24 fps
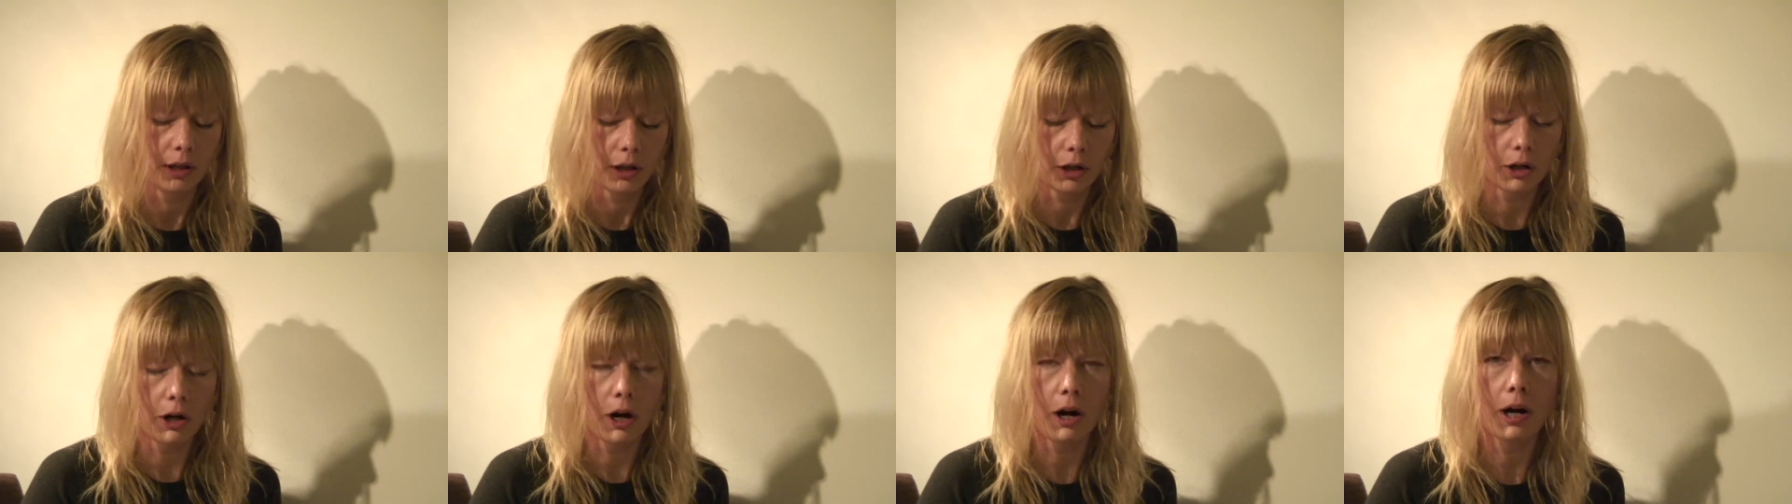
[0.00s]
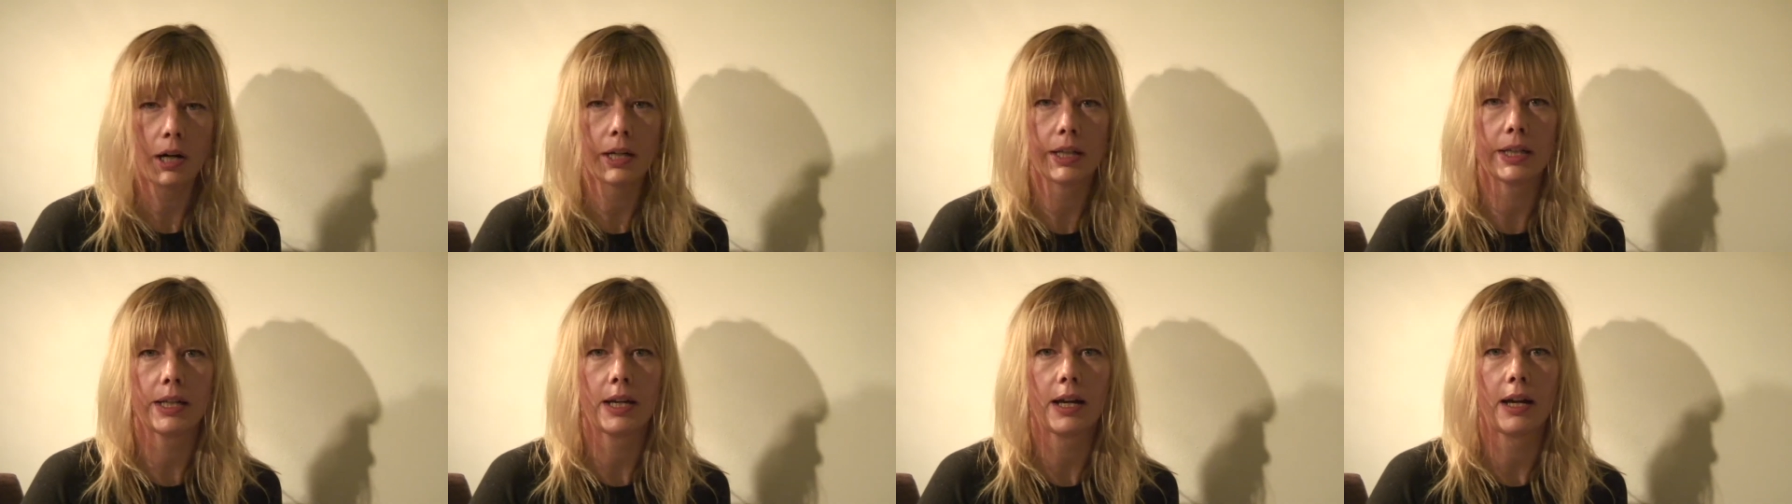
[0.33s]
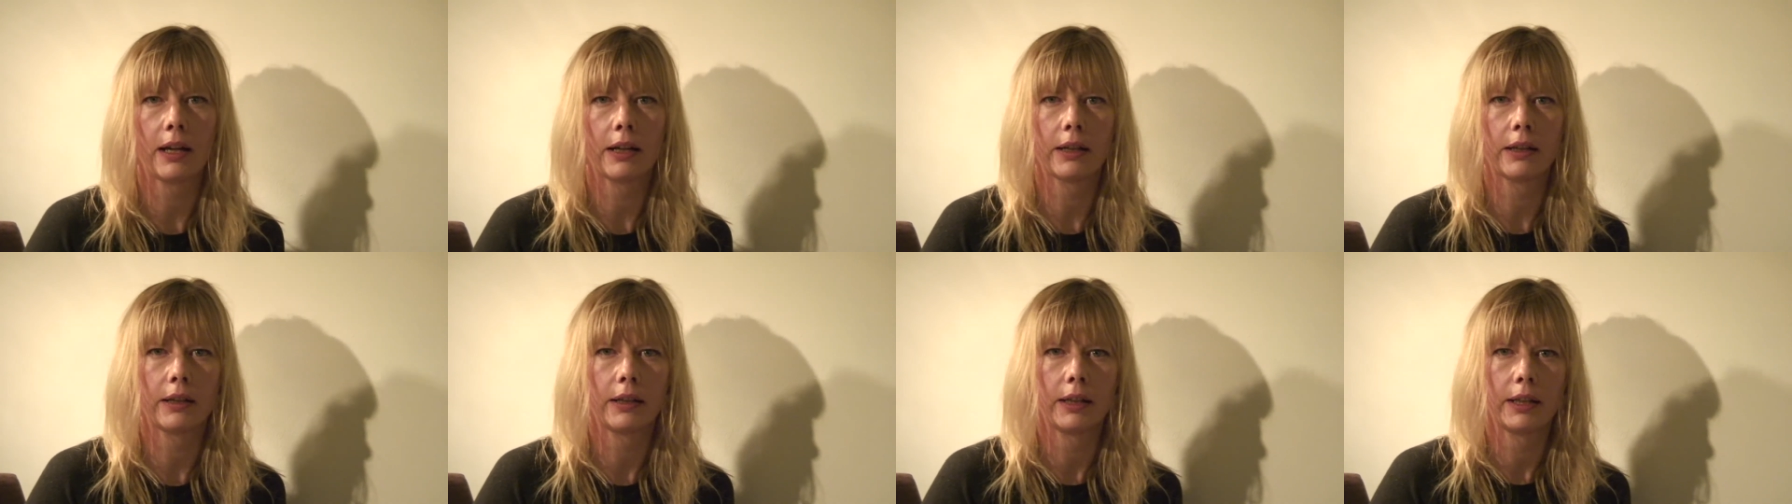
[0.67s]

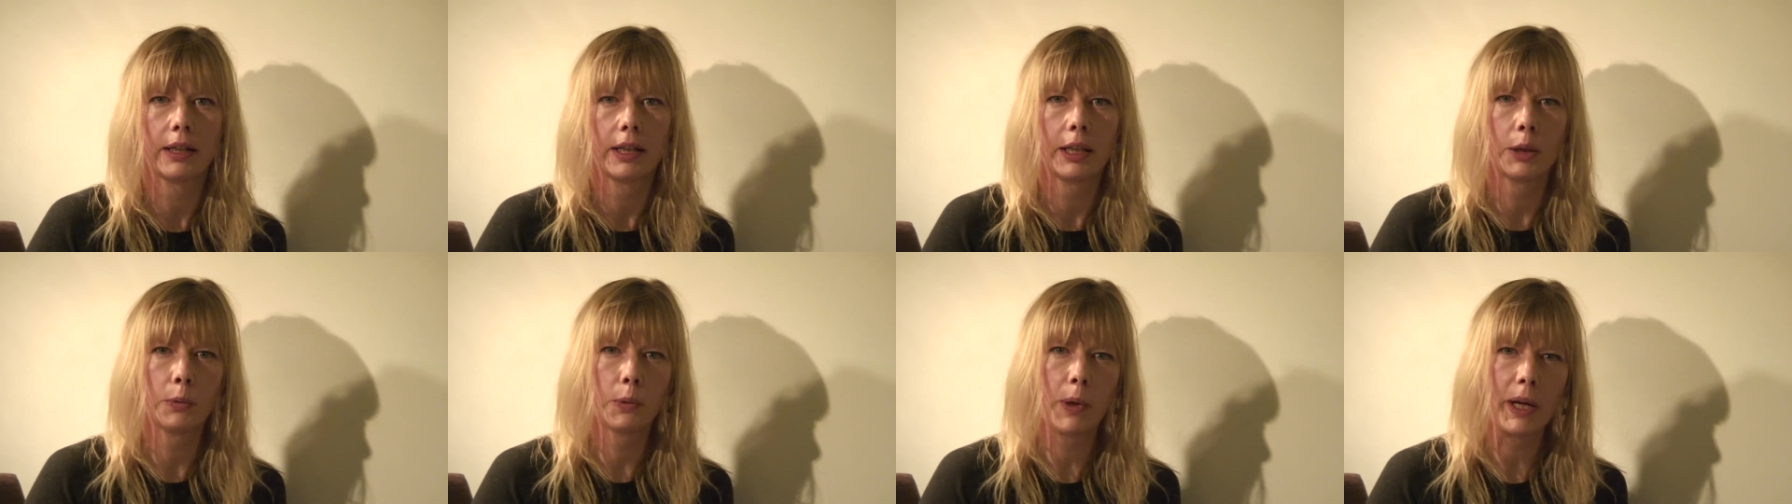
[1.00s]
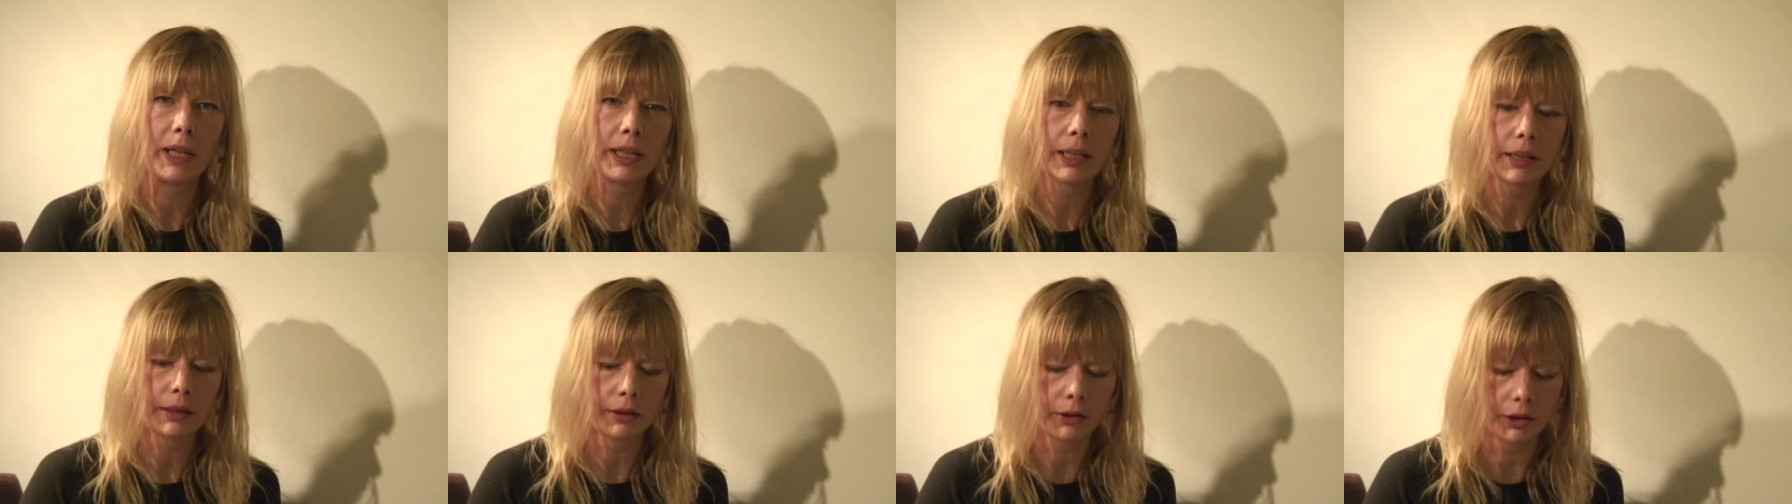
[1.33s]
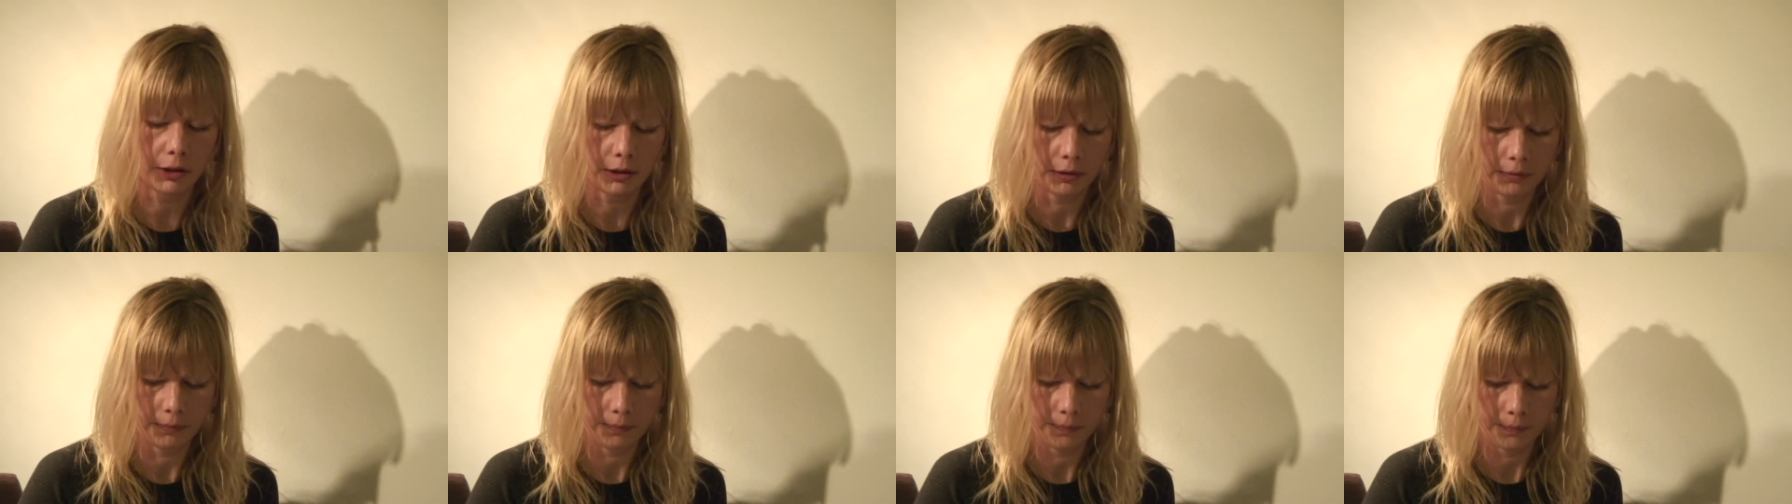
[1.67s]
cardiac,
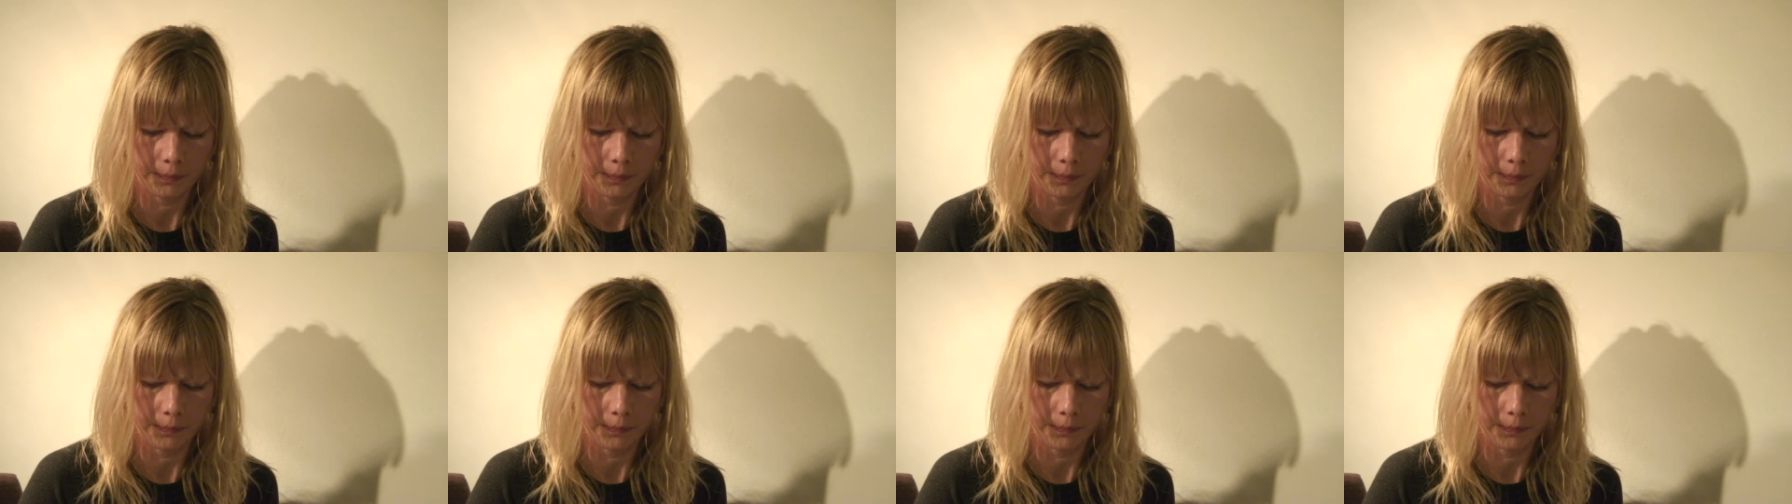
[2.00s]
irregular.